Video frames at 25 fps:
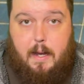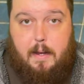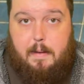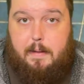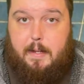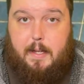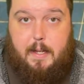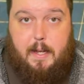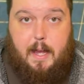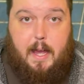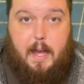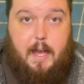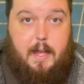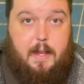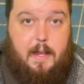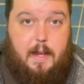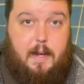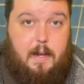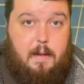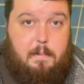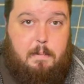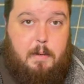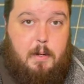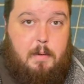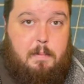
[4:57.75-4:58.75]
yeah, they
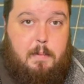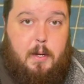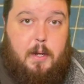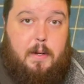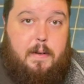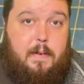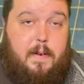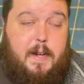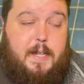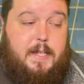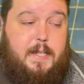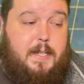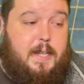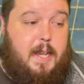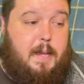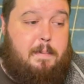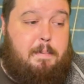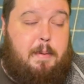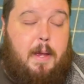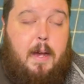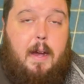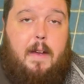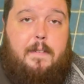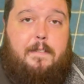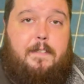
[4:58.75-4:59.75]
look more modernistic,
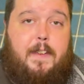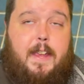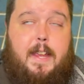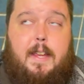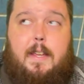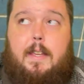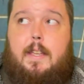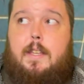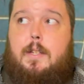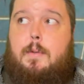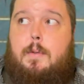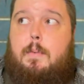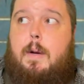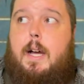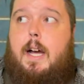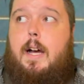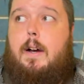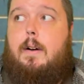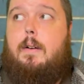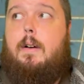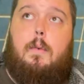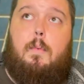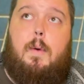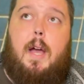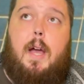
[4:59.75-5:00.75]
but I think as
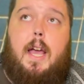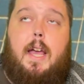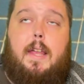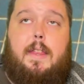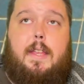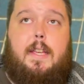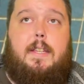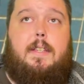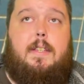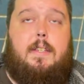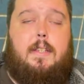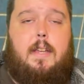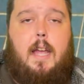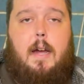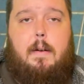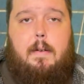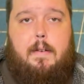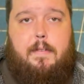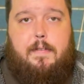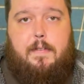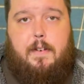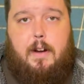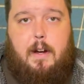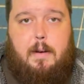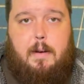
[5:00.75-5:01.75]
well where this is
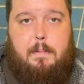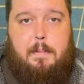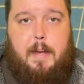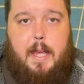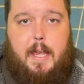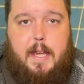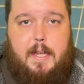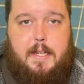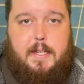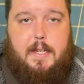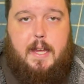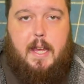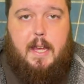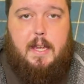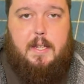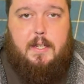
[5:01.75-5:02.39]
coming from is a